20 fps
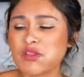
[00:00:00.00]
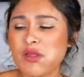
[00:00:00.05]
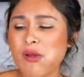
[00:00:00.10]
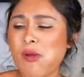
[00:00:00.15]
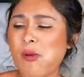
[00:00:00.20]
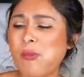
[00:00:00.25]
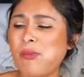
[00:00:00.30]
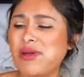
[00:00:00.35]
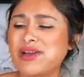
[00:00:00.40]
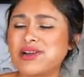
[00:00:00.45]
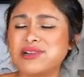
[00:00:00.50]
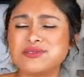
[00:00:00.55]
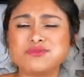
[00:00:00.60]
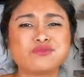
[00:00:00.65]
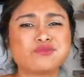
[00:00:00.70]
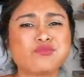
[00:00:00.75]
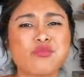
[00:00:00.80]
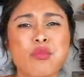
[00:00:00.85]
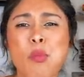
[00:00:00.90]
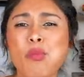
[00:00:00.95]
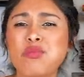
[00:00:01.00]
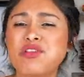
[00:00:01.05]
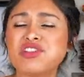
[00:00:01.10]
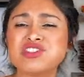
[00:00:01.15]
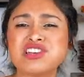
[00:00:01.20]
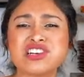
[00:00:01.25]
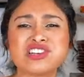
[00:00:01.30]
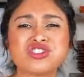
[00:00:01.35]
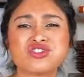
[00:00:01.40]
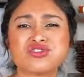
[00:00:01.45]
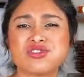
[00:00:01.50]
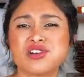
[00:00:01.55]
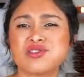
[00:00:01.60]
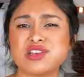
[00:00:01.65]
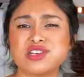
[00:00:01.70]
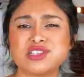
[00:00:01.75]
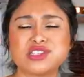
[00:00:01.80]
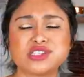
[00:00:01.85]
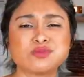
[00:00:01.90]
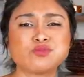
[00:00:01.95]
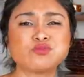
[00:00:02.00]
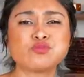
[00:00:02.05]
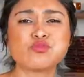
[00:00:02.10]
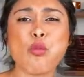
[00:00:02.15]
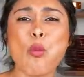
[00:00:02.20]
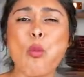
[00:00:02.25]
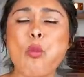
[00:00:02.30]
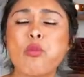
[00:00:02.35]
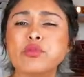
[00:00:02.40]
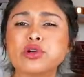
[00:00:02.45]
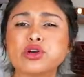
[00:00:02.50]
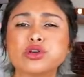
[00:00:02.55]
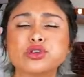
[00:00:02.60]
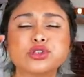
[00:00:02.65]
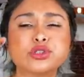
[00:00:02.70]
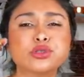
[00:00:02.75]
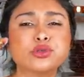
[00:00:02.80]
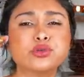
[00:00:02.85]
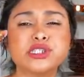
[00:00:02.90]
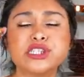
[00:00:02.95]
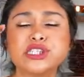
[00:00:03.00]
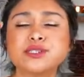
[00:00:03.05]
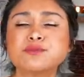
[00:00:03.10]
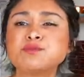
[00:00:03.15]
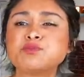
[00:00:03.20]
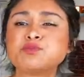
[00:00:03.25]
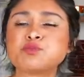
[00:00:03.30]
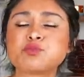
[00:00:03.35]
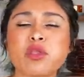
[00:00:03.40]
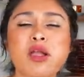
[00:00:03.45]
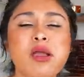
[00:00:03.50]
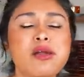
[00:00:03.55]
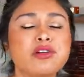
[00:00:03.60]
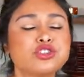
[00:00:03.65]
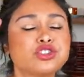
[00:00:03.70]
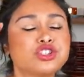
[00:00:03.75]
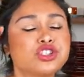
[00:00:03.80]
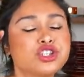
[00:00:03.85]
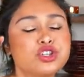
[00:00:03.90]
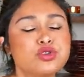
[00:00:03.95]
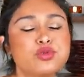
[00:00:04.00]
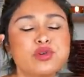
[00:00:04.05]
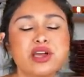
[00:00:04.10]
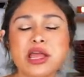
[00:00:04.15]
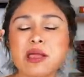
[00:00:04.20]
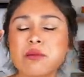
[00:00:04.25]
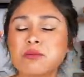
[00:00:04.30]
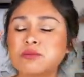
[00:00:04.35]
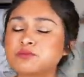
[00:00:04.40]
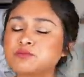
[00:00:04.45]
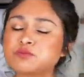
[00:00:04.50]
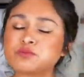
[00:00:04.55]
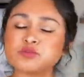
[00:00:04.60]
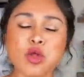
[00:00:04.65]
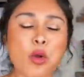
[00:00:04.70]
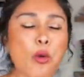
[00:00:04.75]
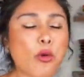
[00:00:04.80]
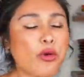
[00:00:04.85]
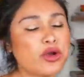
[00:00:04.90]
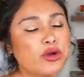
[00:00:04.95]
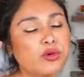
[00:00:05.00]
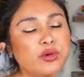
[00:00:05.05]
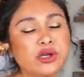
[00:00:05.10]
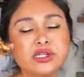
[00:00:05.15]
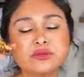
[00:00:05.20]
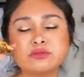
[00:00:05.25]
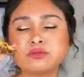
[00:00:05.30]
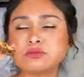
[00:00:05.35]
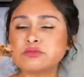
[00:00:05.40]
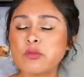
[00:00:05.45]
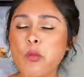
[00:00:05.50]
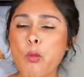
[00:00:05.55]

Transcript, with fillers: Oh man, the texture on this. Ooey, chewy, gooey.